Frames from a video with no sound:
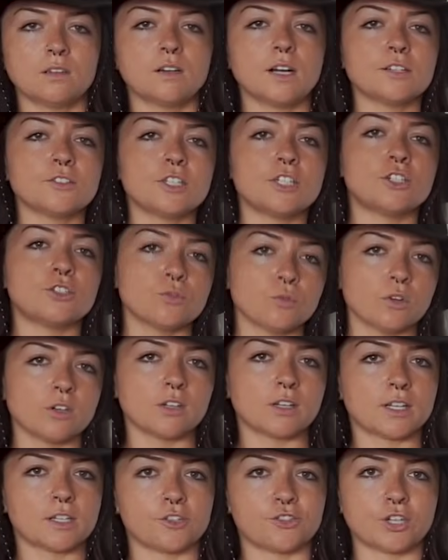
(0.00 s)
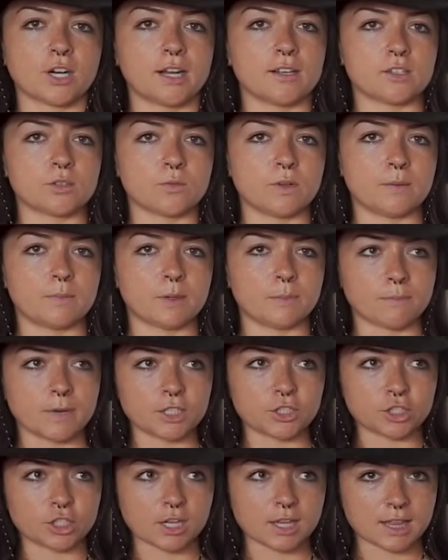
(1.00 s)
They're actually shorter than the giant squid, but
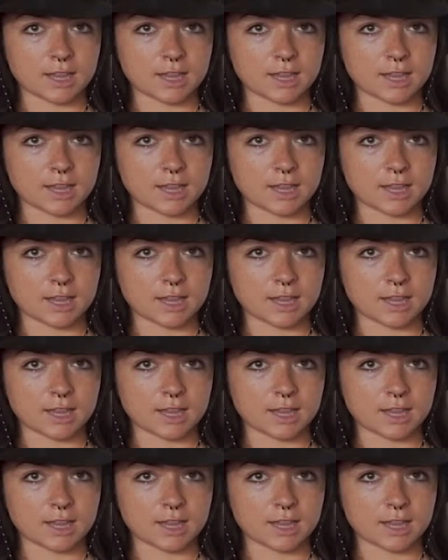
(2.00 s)
much